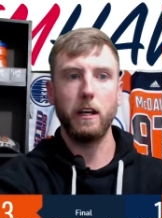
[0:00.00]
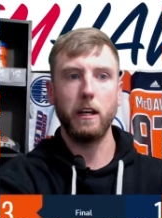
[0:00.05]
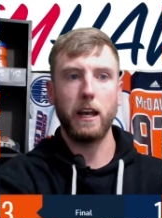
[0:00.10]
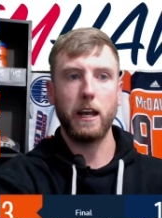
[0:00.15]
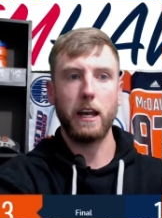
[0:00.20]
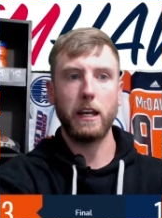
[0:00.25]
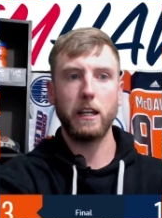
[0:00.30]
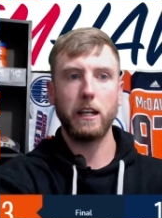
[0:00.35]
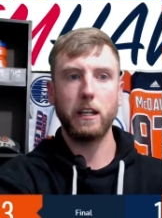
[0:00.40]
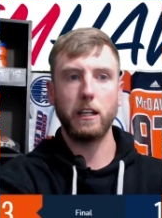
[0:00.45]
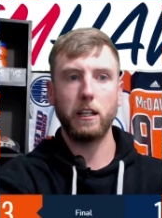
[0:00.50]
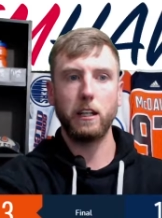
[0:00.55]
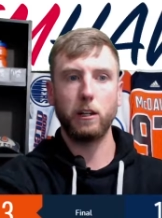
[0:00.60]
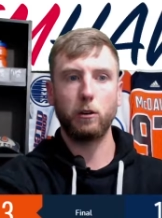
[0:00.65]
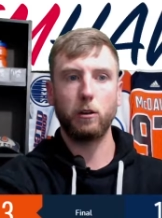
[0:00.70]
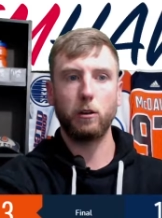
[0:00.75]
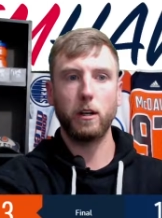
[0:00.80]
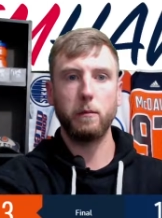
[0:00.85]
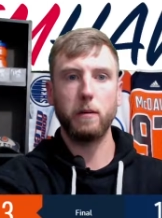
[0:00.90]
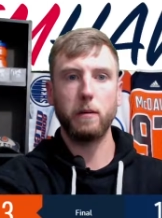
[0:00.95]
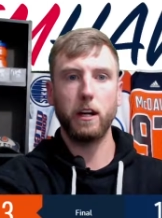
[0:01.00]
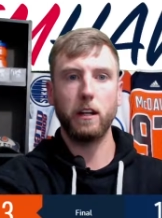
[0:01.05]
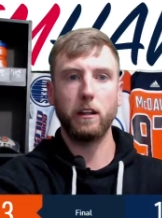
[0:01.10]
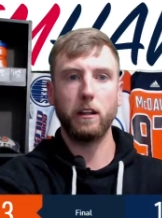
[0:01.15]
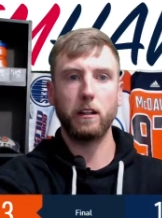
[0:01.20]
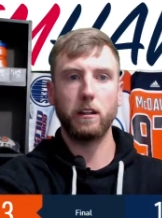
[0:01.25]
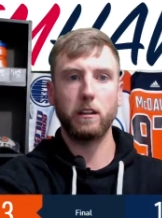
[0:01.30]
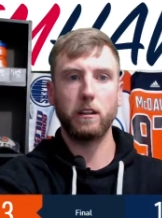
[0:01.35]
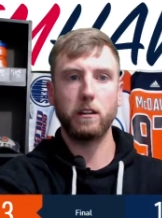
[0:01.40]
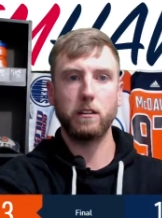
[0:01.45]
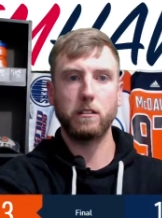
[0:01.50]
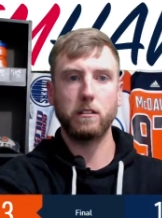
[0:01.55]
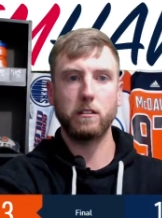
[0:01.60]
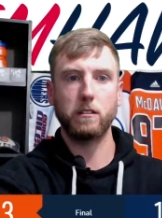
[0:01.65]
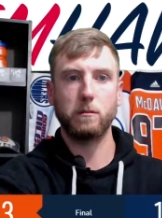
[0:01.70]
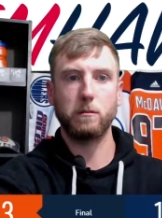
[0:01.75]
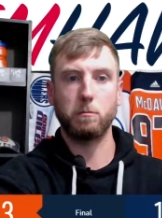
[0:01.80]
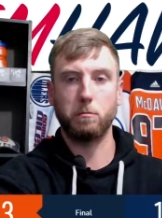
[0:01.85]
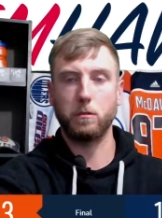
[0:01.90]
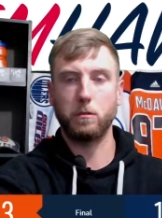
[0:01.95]
Akin and Krehbiel,
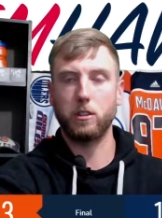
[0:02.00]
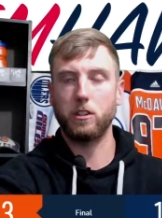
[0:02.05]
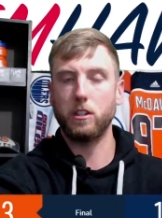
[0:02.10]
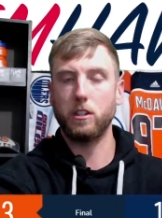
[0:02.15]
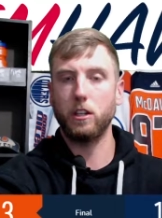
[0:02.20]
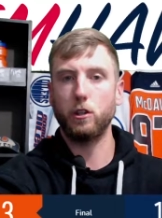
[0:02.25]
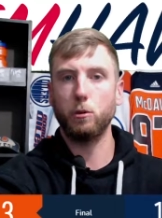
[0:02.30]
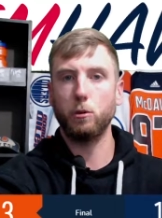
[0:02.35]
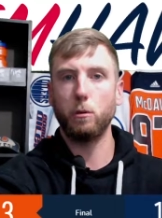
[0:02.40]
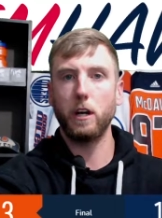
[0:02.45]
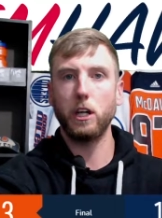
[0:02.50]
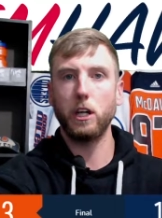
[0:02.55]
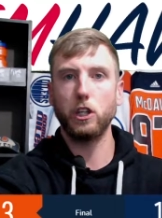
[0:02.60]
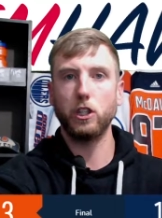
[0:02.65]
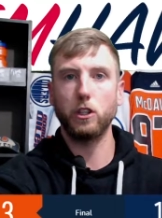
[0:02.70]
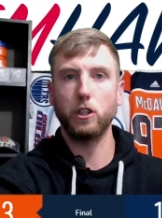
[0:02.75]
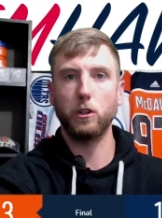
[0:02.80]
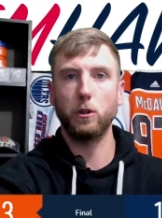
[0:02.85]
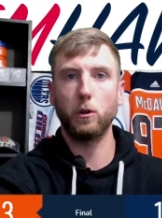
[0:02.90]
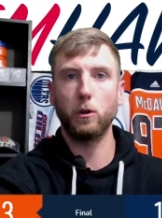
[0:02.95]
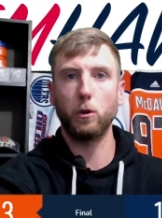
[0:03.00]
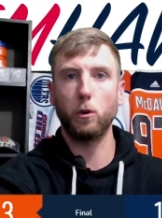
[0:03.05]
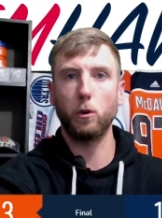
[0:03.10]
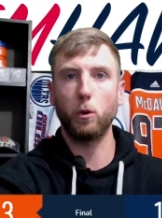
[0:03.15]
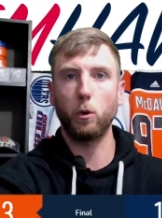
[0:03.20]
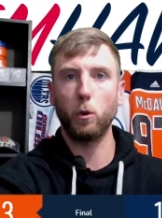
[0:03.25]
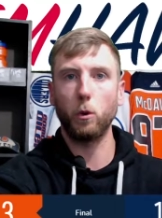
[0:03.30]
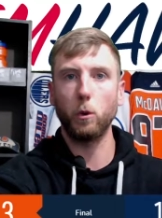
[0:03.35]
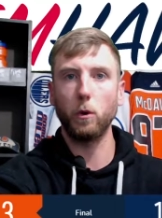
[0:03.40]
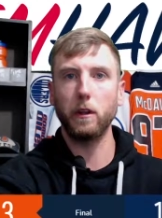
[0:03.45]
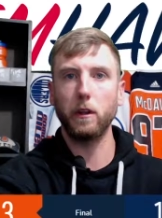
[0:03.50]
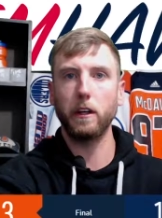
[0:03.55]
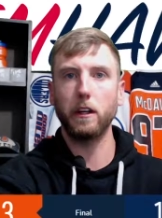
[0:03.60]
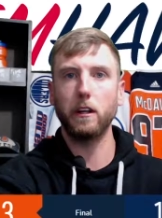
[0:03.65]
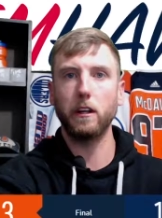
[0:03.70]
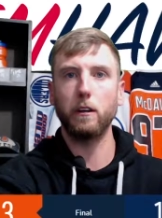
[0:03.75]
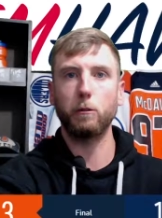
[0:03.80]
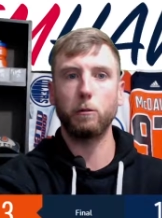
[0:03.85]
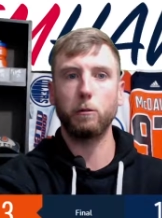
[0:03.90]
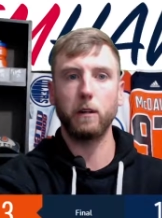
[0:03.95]
situational holding
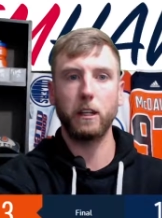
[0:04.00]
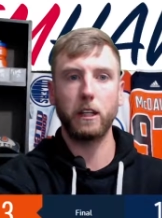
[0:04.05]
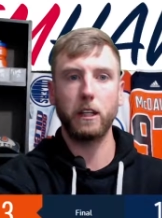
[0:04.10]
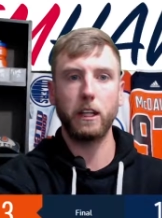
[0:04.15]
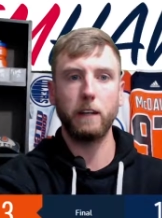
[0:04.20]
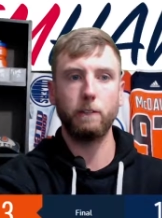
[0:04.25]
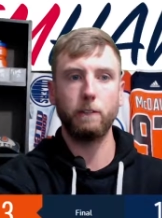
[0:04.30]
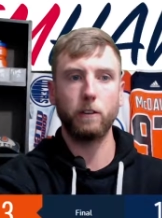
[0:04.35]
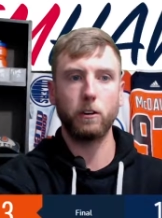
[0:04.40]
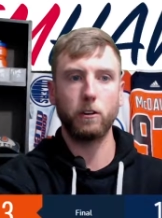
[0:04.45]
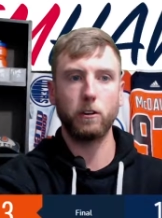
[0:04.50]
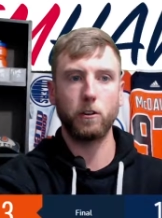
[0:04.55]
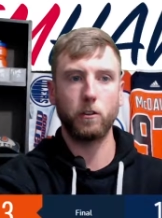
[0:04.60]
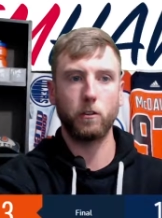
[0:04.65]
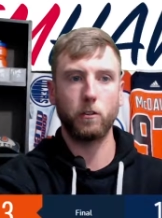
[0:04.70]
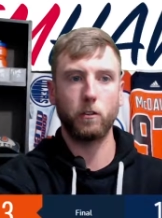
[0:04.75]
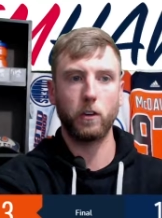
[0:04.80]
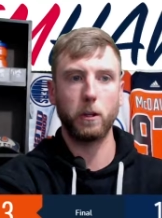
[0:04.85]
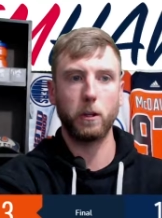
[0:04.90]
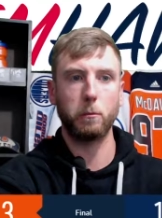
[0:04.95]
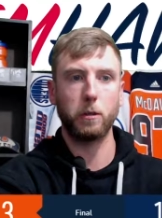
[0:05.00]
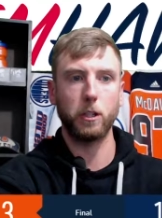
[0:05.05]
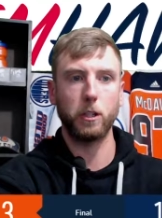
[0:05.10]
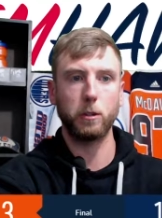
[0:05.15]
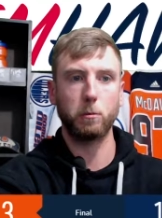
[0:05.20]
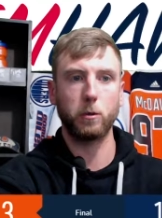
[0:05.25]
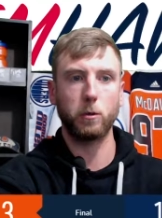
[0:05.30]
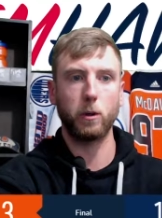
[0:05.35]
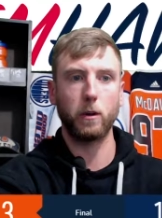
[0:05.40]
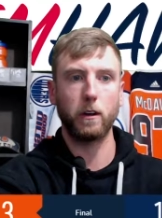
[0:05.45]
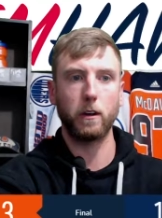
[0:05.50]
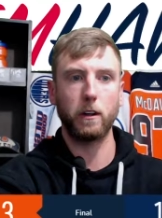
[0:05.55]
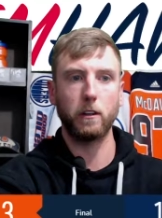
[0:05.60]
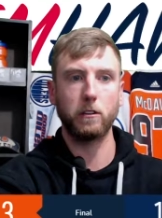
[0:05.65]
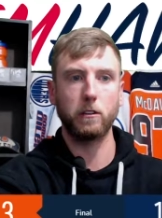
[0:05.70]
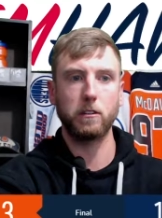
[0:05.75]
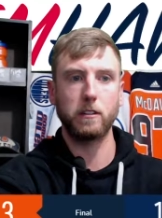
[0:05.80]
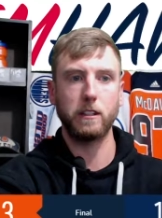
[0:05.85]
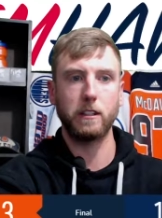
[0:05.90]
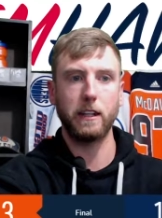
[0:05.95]
relievers for the Baltimore
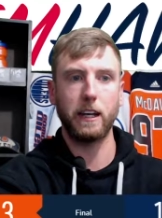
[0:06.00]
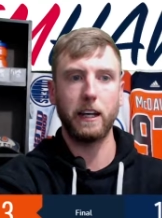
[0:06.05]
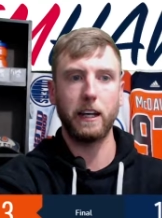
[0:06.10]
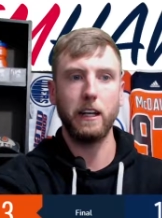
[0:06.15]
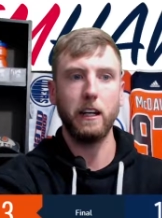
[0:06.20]
Orioles today.